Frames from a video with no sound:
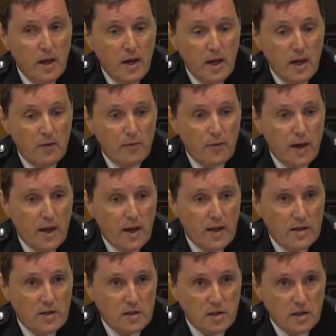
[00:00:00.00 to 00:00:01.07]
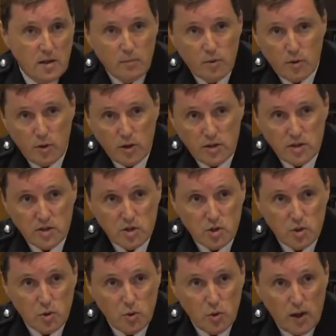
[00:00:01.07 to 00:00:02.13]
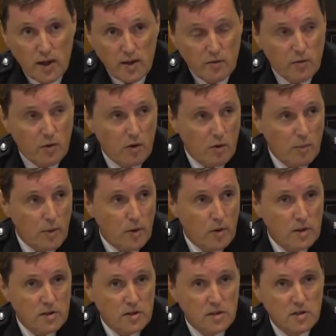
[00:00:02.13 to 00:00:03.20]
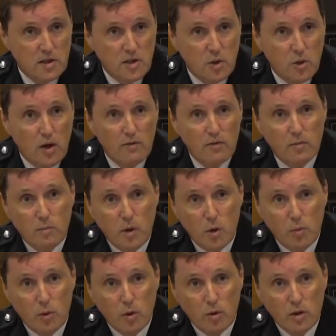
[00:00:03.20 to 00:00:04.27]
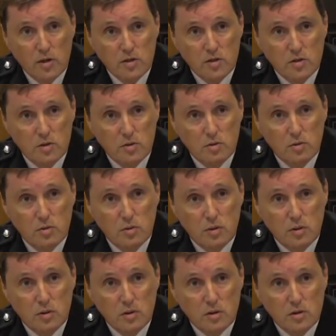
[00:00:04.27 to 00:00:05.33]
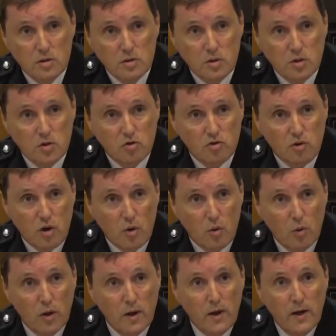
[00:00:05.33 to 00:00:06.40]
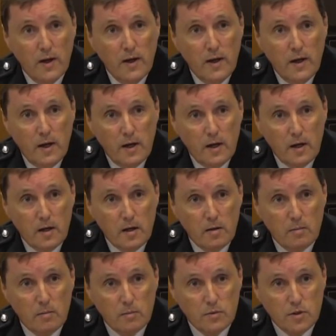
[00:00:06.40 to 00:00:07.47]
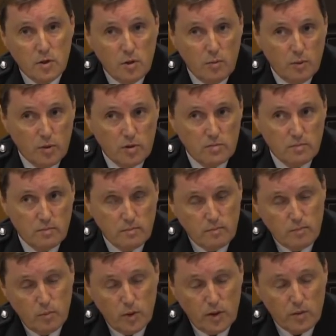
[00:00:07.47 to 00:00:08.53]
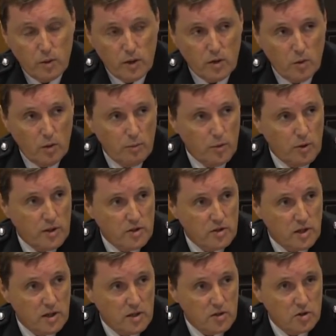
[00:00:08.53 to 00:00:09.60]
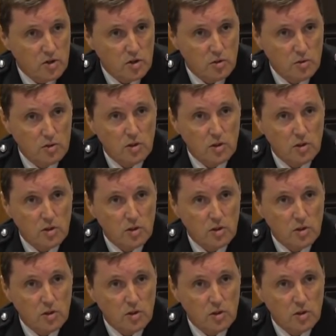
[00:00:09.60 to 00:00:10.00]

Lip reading: If that incident then progresses to 8 fire appliances, then you have to mobilise to the control. So you book, we call it booking status 2.